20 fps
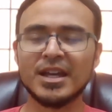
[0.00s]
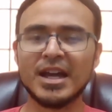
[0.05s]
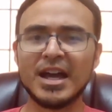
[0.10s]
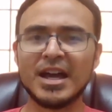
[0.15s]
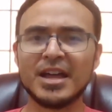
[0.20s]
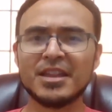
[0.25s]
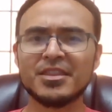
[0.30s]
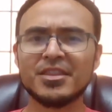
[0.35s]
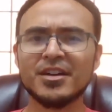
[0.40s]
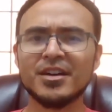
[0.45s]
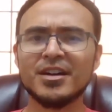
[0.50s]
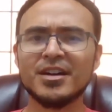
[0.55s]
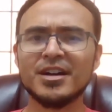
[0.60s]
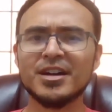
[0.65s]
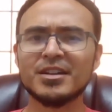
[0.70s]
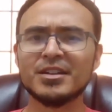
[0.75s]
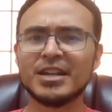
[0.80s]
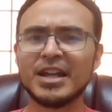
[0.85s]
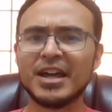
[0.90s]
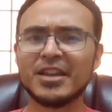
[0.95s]
I
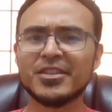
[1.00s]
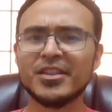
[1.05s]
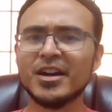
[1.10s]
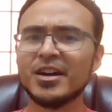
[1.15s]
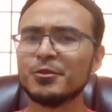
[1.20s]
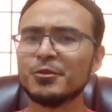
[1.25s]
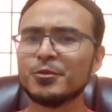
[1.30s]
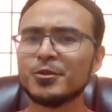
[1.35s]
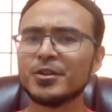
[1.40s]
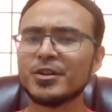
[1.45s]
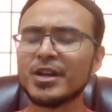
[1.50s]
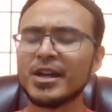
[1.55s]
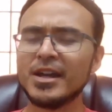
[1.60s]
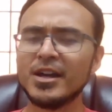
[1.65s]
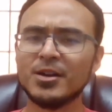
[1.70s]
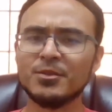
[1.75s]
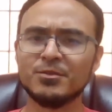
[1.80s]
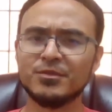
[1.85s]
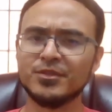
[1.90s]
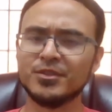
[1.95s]
thought I thought were
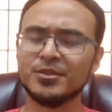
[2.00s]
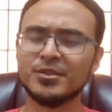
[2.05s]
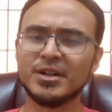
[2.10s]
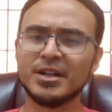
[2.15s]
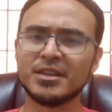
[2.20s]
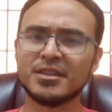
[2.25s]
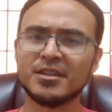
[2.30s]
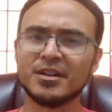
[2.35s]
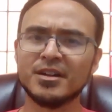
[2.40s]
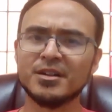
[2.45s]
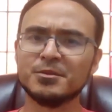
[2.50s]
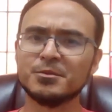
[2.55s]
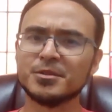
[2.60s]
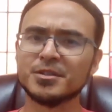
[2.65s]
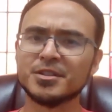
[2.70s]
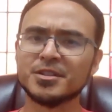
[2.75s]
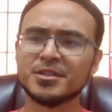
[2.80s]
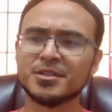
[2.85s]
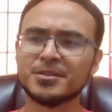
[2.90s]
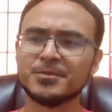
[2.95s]
helpful. I thought
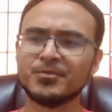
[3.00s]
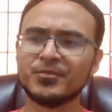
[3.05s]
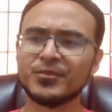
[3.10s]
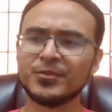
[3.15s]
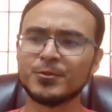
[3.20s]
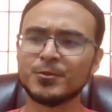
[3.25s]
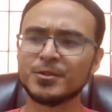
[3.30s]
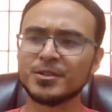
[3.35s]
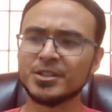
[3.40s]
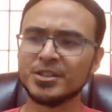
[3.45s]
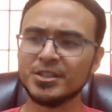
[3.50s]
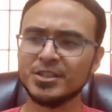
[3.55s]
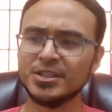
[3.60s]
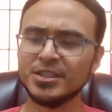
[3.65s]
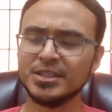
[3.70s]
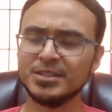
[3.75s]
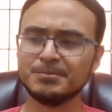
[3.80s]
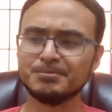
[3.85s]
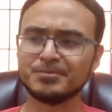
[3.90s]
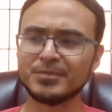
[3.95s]
were were
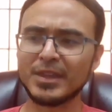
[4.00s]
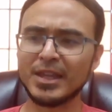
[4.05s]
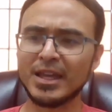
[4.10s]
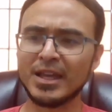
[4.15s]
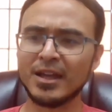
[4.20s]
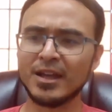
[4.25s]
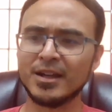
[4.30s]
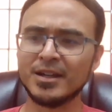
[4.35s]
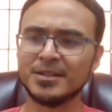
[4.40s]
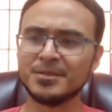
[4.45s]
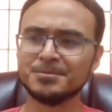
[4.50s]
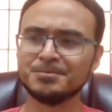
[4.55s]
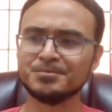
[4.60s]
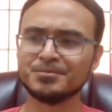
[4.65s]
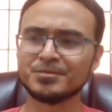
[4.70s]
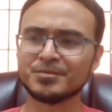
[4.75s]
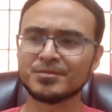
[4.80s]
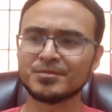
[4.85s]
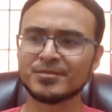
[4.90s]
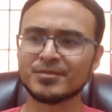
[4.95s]
good, um,
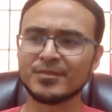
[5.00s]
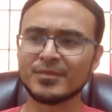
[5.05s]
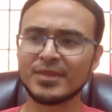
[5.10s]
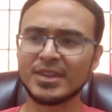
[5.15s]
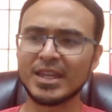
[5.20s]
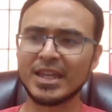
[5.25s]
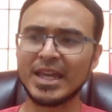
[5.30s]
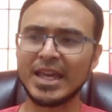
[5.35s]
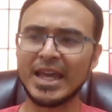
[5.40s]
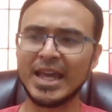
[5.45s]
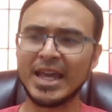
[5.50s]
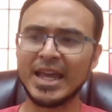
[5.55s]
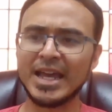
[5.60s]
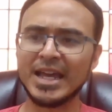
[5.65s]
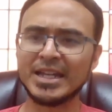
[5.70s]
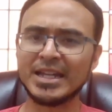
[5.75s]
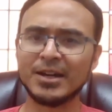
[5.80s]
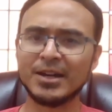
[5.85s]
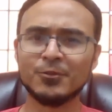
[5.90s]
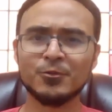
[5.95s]

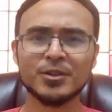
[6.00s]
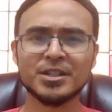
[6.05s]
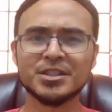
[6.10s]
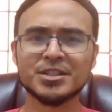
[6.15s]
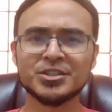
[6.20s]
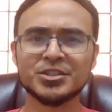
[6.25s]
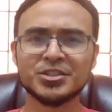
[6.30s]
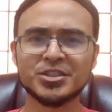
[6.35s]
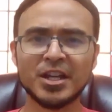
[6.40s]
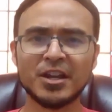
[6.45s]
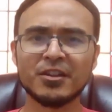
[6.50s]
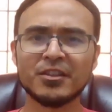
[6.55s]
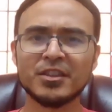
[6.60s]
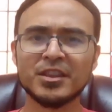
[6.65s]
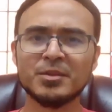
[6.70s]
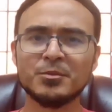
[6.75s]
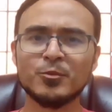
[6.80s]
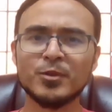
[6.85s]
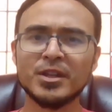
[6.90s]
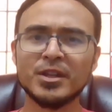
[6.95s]
and I wanted to share
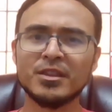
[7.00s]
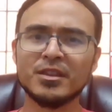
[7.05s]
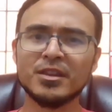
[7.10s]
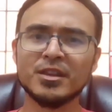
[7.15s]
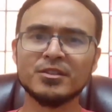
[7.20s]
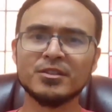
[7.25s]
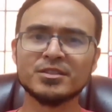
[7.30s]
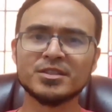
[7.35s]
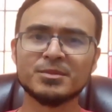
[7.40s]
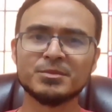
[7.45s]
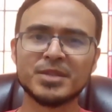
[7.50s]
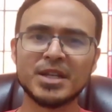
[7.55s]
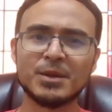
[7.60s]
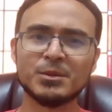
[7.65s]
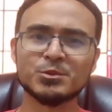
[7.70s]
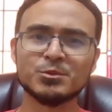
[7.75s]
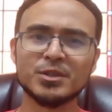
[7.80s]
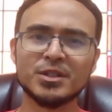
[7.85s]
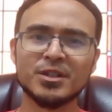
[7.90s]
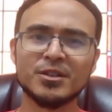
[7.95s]
them with you.
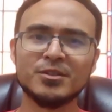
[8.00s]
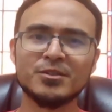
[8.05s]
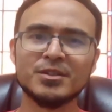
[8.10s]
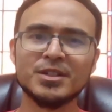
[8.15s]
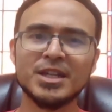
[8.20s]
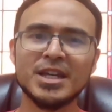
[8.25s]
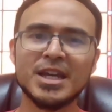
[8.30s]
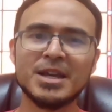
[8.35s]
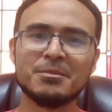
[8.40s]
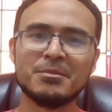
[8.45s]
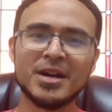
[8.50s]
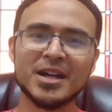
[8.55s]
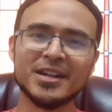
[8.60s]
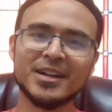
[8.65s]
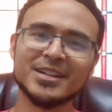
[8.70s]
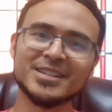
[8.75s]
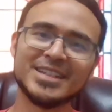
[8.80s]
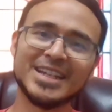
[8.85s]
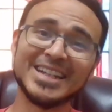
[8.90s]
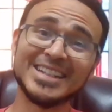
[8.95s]
Sometimes we don't might
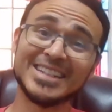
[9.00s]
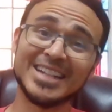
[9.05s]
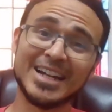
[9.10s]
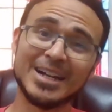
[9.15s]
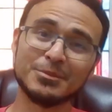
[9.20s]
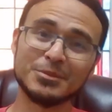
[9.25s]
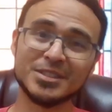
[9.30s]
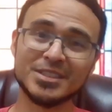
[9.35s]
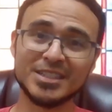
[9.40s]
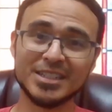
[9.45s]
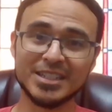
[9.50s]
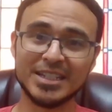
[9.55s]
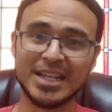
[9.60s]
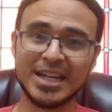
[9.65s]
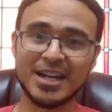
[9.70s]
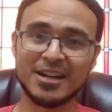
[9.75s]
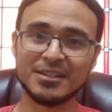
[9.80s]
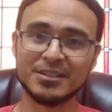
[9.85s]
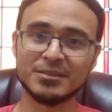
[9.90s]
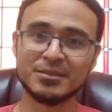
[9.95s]
not take time to sit
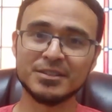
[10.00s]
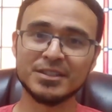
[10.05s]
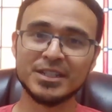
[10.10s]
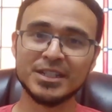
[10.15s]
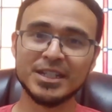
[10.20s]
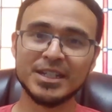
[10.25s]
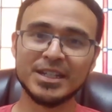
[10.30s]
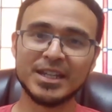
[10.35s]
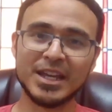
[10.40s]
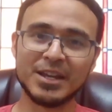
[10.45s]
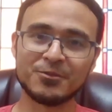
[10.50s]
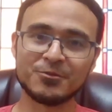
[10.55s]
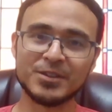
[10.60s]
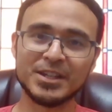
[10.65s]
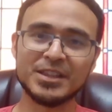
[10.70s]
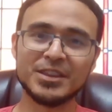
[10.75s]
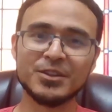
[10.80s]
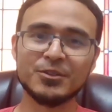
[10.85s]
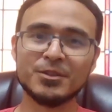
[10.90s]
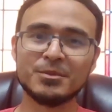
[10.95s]
down and and
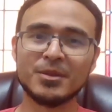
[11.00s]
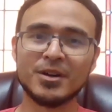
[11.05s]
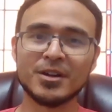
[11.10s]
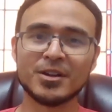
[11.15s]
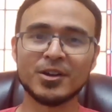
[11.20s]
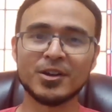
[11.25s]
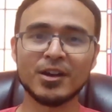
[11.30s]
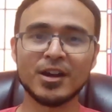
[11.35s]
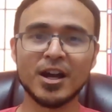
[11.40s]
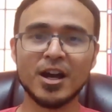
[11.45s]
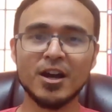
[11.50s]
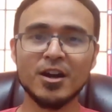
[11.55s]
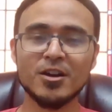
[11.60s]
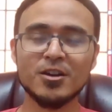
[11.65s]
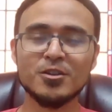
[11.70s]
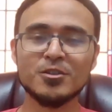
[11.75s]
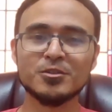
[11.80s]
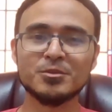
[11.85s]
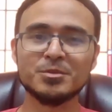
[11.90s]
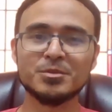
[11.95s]
read through them on our
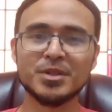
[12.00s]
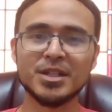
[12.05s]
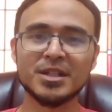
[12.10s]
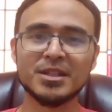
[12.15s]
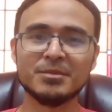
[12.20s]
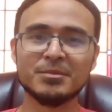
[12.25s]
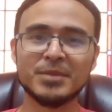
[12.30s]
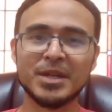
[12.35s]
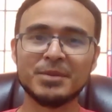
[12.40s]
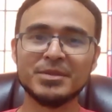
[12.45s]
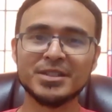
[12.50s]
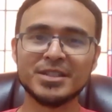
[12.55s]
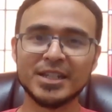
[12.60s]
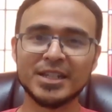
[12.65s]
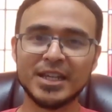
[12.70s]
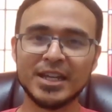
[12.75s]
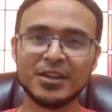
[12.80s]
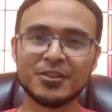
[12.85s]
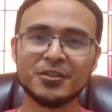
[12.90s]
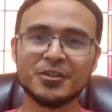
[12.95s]
own but maybe
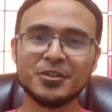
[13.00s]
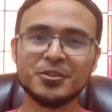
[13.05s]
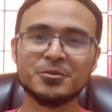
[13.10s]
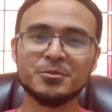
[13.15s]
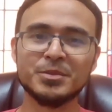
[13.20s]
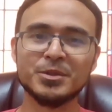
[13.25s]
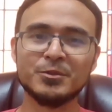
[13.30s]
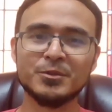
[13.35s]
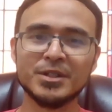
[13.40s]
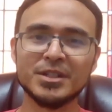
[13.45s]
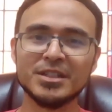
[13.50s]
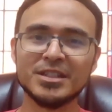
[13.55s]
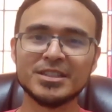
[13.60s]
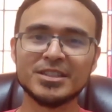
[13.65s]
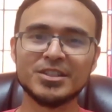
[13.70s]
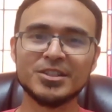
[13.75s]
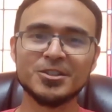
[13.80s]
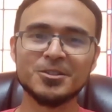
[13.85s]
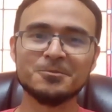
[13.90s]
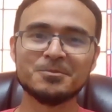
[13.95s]
together you'd be willing
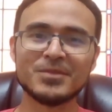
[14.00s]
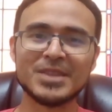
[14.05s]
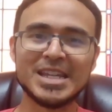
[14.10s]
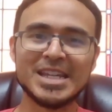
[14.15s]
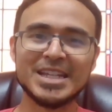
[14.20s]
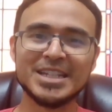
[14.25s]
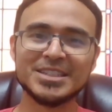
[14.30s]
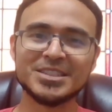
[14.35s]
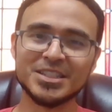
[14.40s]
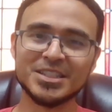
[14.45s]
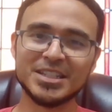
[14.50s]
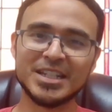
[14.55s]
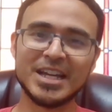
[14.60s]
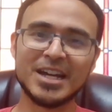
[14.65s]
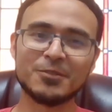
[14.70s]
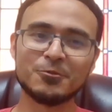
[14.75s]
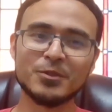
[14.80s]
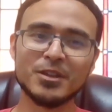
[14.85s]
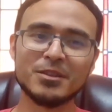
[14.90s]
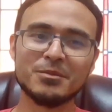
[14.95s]
to sit
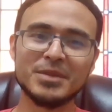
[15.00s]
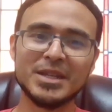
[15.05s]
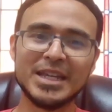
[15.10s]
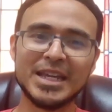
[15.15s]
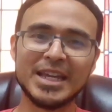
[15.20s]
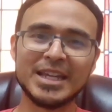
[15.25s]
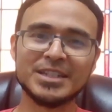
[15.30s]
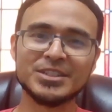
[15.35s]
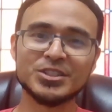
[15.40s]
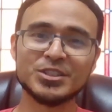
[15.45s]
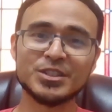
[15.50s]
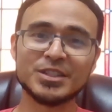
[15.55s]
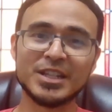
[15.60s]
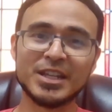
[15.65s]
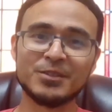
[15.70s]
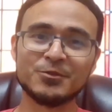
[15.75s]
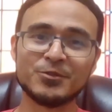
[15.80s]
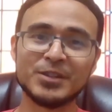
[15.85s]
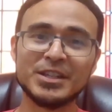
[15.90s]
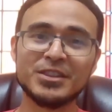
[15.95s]
down with me and just
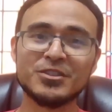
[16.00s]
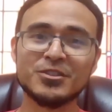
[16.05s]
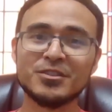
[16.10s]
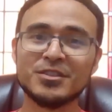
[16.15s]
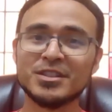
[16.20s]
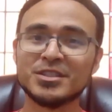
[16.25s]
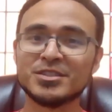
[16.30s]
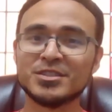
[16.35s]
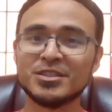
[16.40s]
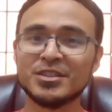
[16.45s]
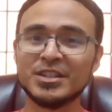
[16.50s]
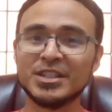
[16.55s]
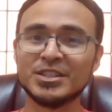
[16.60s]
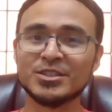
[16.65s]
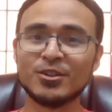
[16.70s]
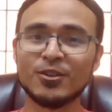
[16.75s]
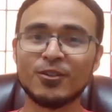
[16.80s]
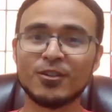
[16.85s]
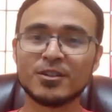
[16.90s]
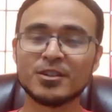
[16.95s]
and read through this these
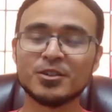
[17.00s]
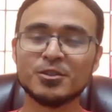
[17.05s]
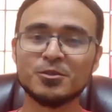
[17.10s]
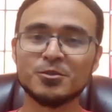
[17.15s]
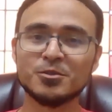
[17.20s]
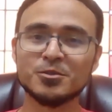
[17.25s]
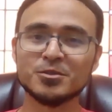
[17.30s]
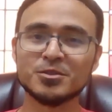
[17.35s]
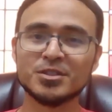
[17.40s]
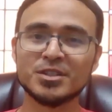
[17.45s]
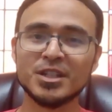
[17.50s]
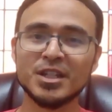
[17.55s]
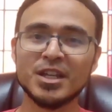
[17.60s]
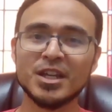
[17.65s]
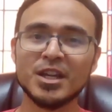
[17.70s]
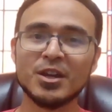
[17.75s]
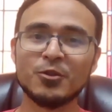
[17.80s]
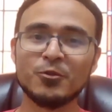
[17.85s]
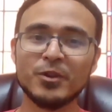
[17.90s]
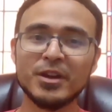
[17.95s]
articles
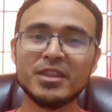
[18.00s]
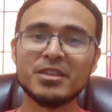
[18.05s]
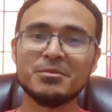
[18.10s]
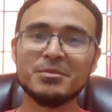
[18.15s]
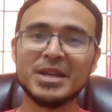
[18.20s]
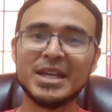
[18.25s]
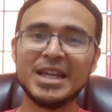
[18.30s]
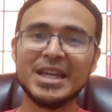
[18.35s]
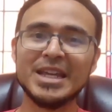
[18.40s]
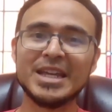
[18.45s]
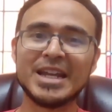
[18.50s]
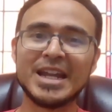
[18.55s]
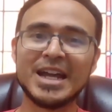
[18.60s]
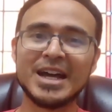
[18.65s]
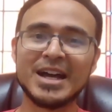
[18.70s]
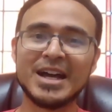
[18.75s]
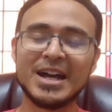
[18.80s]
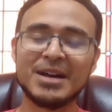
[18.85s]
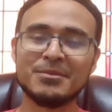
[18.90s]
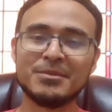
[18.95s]
with me and i,
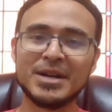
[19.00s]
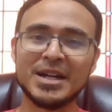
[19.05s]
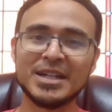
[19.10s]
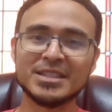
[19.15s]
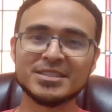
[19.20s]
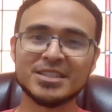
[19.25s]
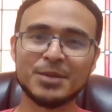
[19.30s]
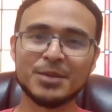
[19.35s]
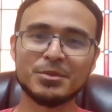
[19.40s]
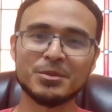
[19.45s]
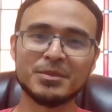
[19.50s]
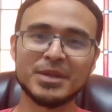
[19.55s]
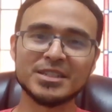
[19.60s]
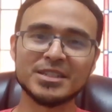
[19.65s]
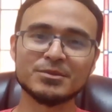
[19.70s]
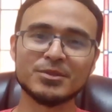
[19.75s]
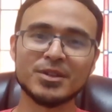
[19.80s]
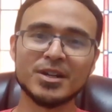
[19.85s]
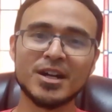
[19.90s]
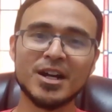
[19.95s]
I might stop and make
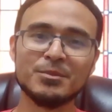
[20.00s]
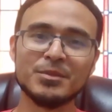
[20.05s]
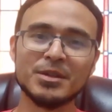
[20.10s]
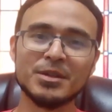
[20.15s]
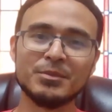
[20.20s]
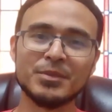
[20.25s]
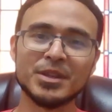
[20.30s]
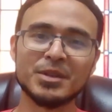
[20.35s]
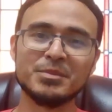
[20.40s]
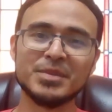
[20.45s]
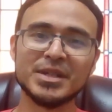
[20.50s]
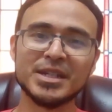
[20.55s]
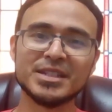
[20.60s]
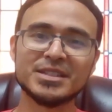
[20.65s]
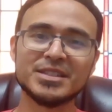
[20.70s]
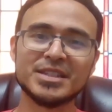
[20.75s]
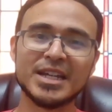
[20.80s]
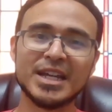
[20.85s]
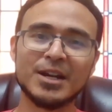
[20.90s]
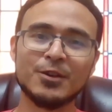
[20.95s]
some comment but the
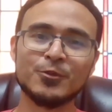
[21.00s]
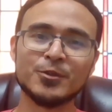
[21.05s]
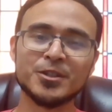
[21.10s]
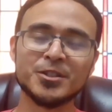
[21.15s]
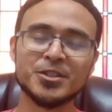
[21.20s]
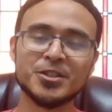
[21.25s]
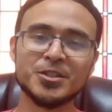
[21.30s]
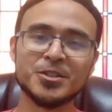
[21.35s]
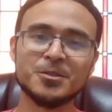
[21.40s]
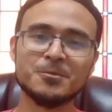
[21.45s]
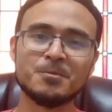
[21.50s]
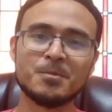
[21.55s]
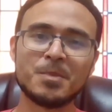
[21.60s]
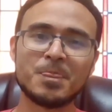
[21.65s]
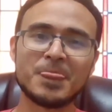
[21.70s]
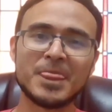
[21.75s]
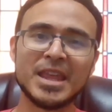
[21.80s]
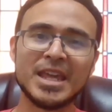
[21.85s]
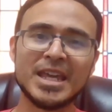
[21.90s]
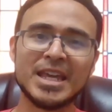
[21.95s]
biggest thing i want to do
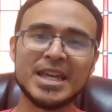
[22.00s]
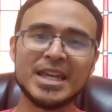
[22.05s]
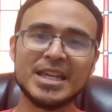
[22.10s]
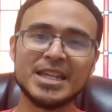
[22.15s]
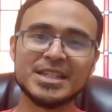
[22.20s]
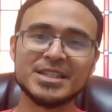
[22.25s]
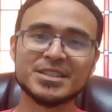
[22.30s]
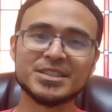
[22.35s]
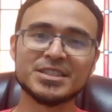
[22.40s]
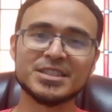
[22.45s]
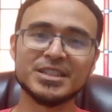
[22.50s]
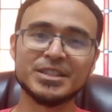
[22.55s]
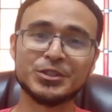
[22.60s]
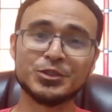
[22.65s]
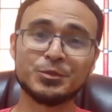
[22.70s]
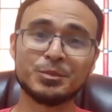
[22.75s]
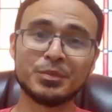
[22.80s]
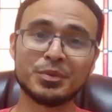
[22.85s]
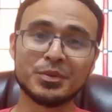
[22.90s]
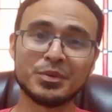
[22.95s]
is
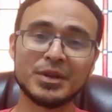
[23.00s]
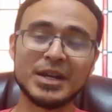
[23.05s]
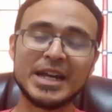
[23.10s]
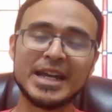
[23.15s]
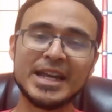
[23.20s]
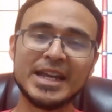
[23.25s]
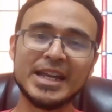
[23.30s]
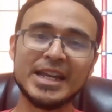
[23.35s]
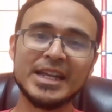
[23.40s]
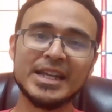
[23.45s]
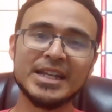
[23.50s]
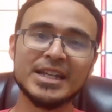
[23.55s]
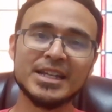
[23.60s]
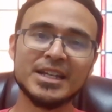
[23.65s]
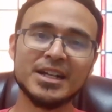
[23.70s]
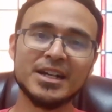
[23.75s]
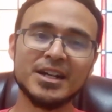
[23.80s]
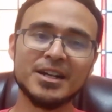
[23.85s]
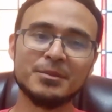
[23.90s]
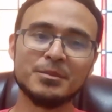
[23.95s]
is pray
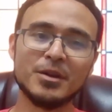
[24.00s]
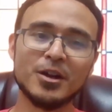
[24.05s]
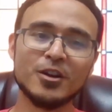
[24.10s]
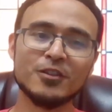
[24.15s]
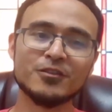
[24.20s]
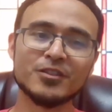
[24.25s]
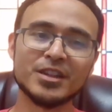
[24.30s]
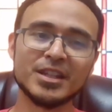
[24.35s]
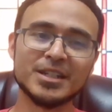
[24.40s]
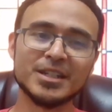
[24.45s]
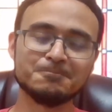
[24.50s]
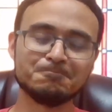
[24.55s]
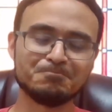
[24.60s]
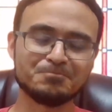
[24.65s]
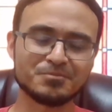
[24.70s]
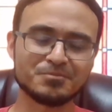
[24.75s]
um, over them